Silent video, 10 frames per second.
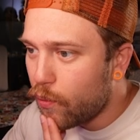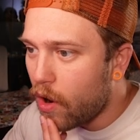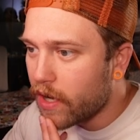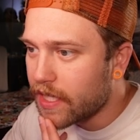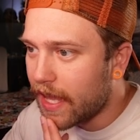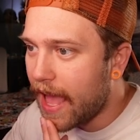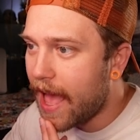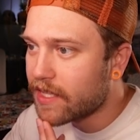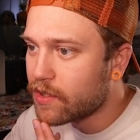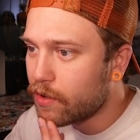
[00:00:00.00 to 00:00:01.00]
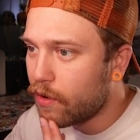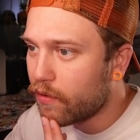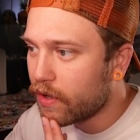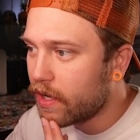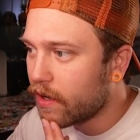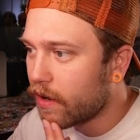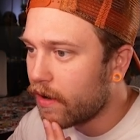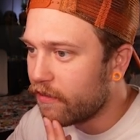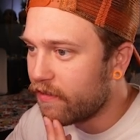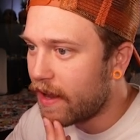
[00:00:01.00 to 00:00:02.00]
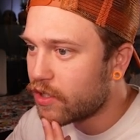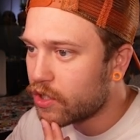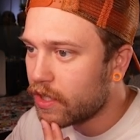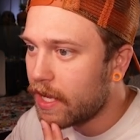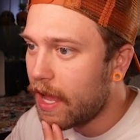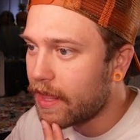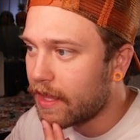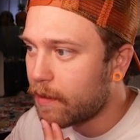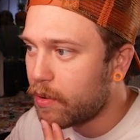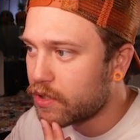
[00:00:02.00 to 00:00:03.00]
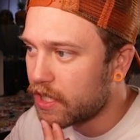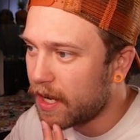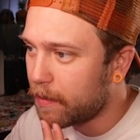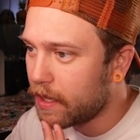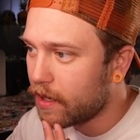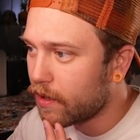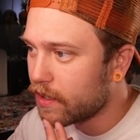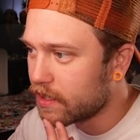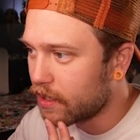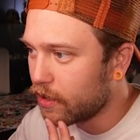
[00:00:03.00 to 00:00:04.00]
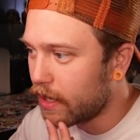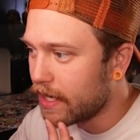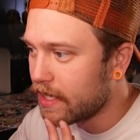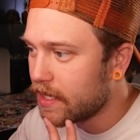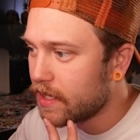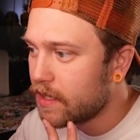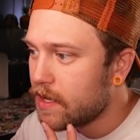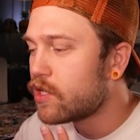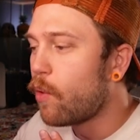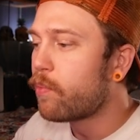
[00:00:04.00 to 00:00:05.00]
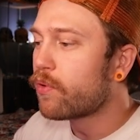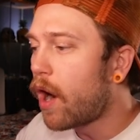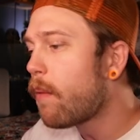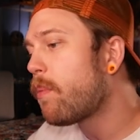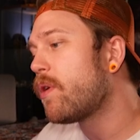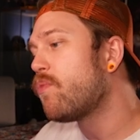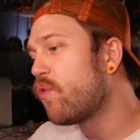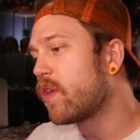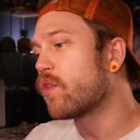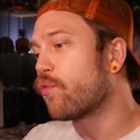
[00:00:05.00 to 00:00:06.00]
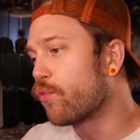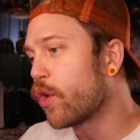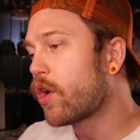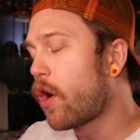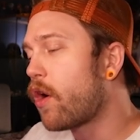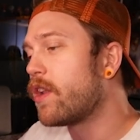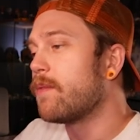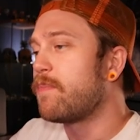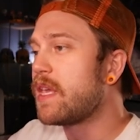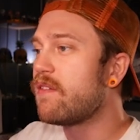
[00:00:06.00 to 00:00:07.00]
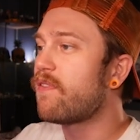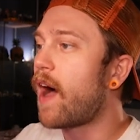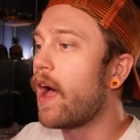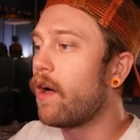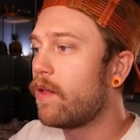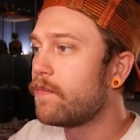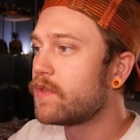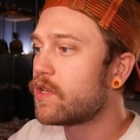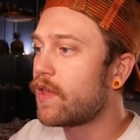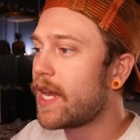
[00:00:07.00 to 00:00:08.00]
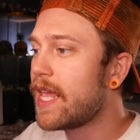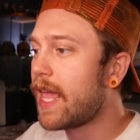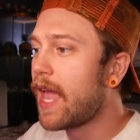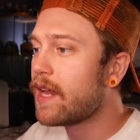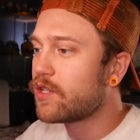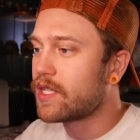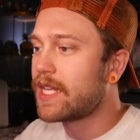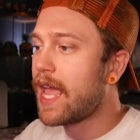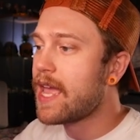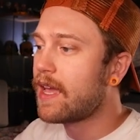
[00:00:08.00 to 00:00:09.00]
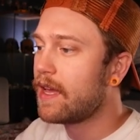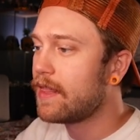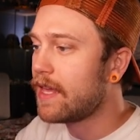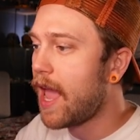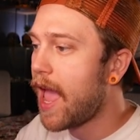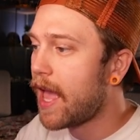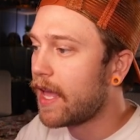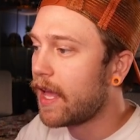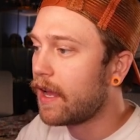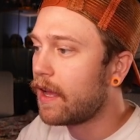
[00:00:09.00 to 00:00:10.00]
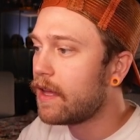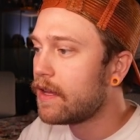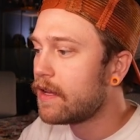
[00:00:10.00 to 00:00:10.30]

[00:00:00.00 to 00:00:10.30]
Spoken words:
want to castle over here eventually. I think pushing up here is a good idea. So probably moving the rook onto the B file so that he can't just take the hanging